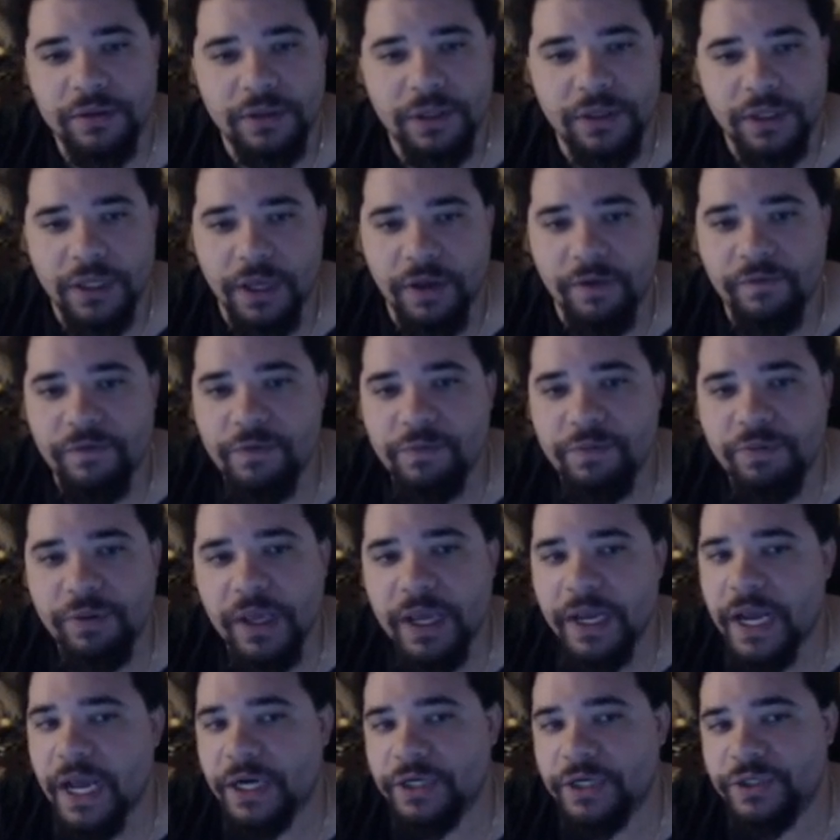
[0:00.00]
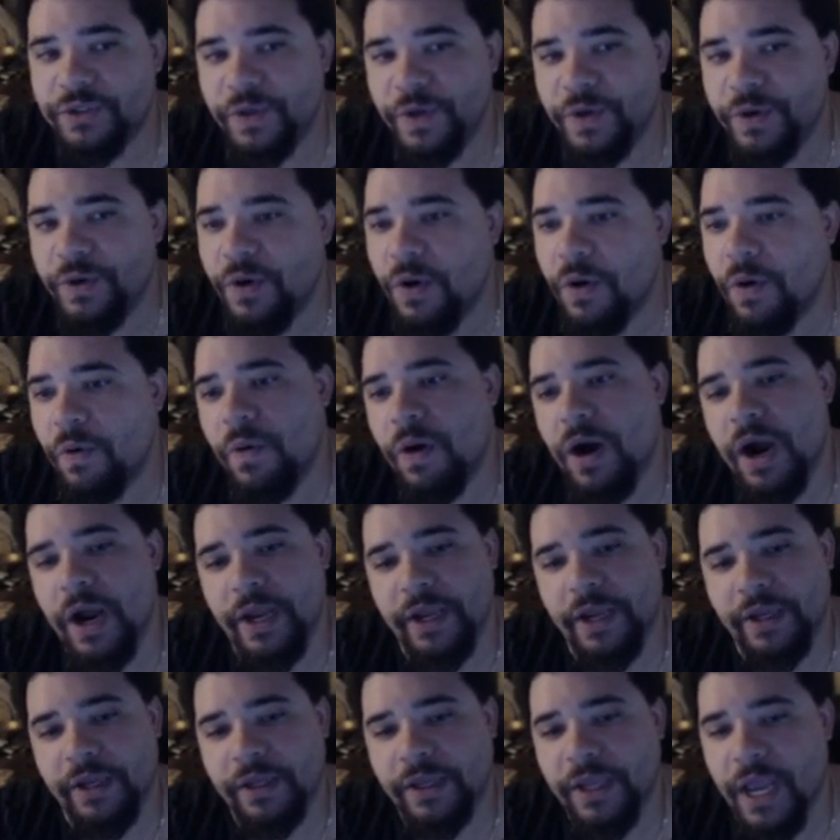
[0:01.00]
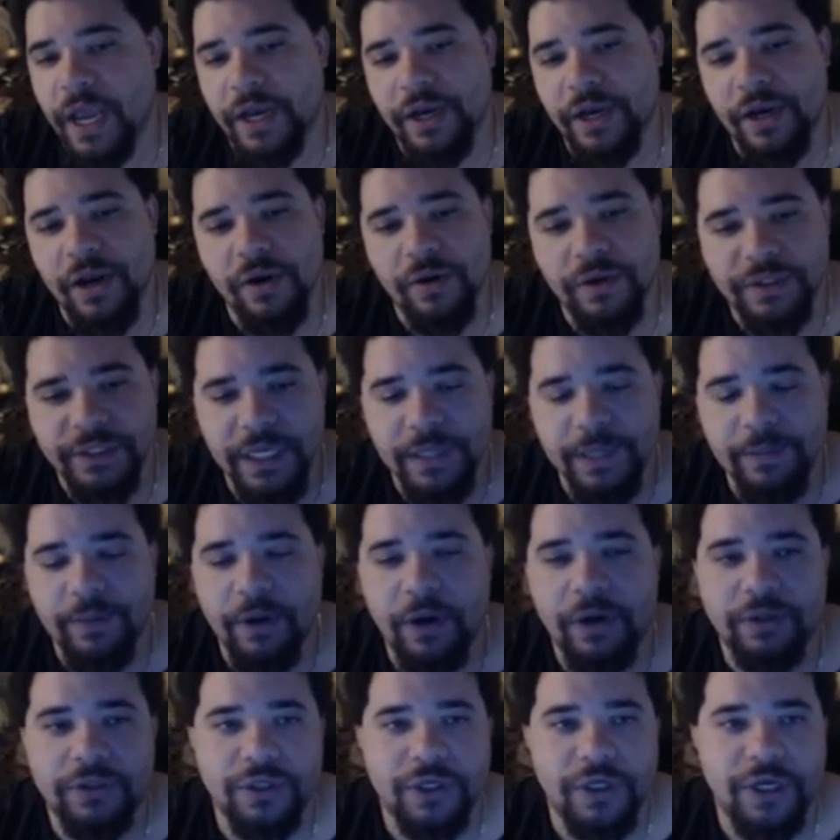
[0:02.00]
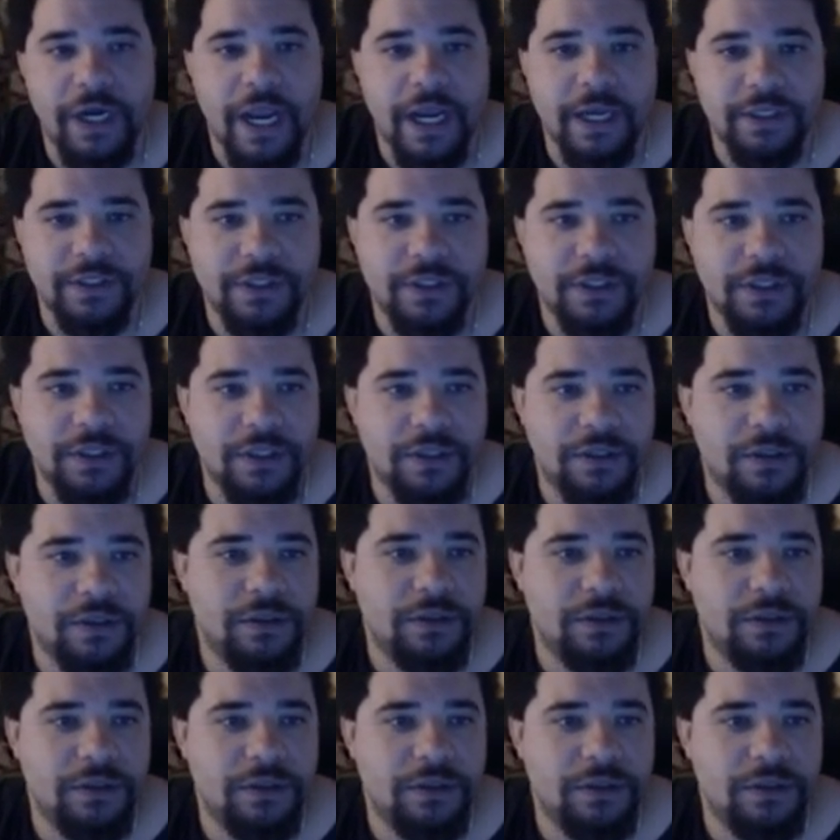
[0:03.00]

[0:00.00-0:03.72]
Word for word: Like if you played extra, you know why. Yeah, no, it's Saber Archer Caster.